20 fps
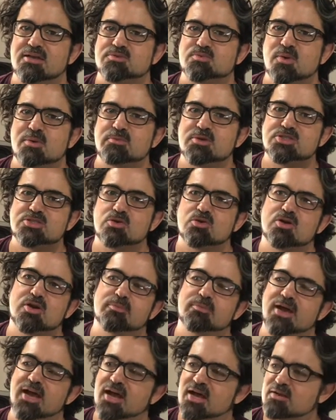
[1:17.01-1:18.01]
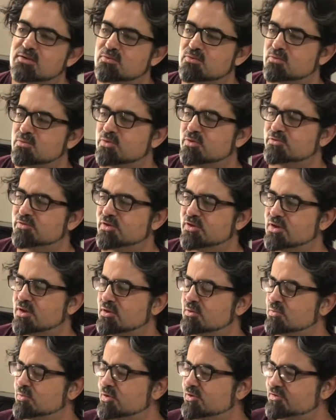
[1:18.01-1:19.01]
when we talk about
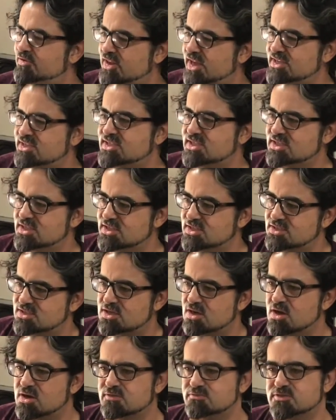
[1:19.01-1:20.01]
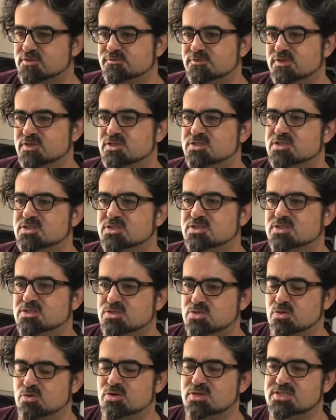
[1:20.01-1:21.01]
reflecting the kind of diverse
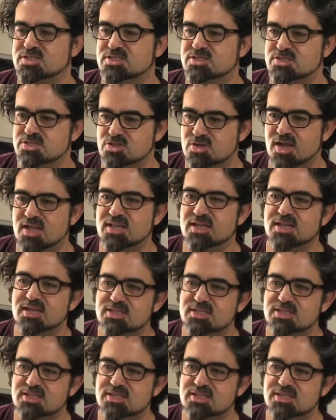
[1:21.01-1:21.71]
stories in Australia,